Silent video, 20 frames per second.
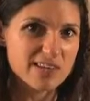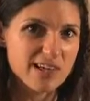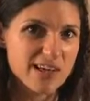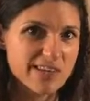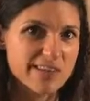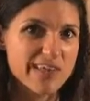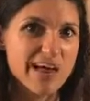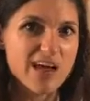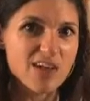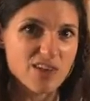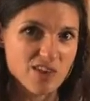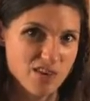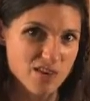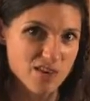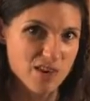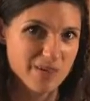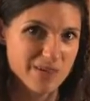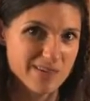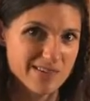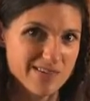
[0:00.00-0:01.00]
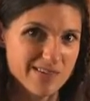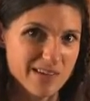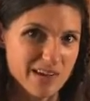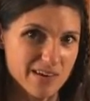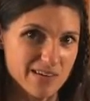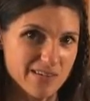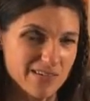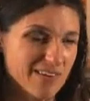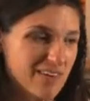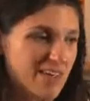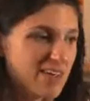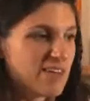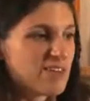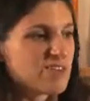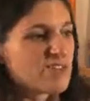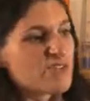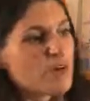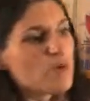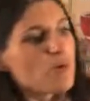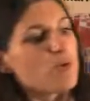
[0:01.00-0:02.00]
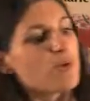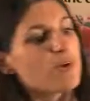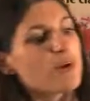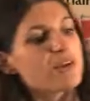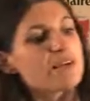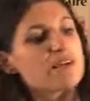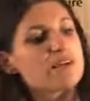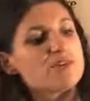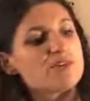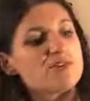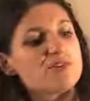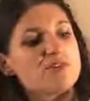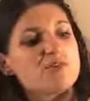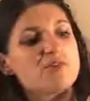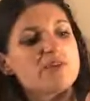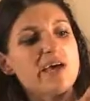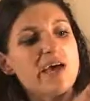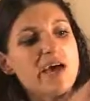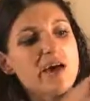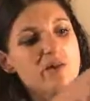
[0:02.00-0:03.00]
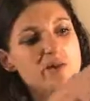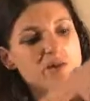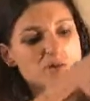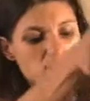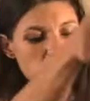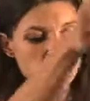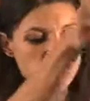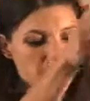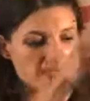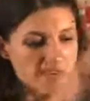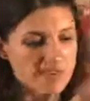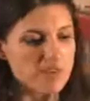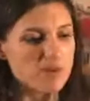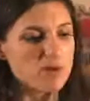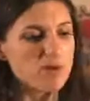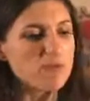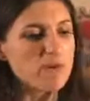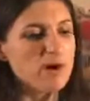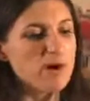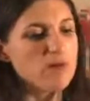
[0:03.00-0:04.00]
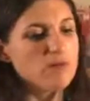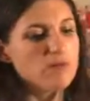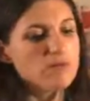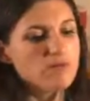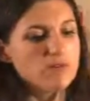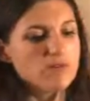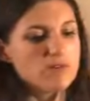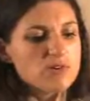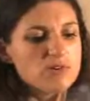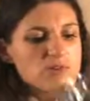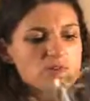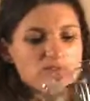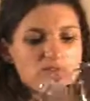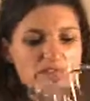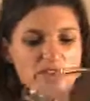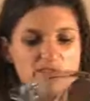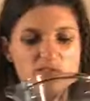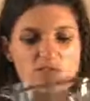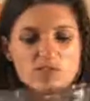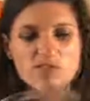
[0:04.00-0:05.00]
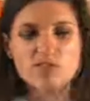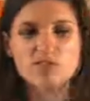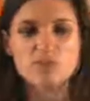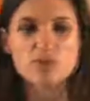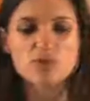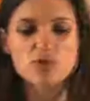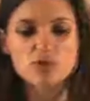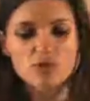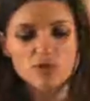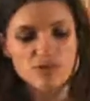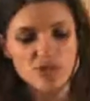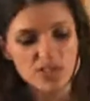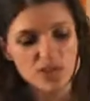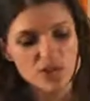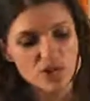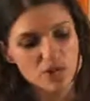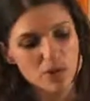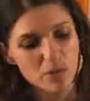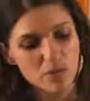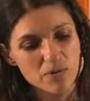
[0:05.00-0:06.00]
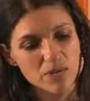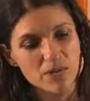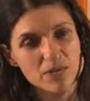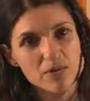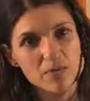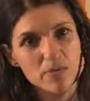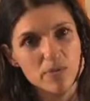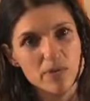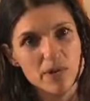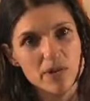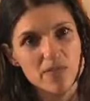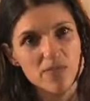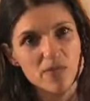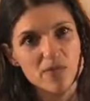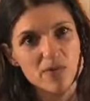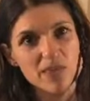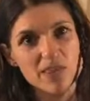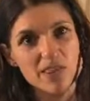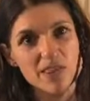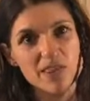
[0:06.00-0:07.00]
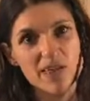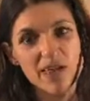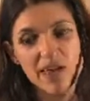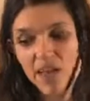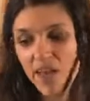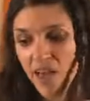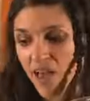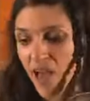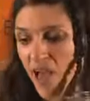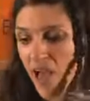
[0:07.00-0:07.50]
like that, you know it's done. So all I need to do now is put this in a bowl. You'll see I've got some coarsely chopped beetroot in there.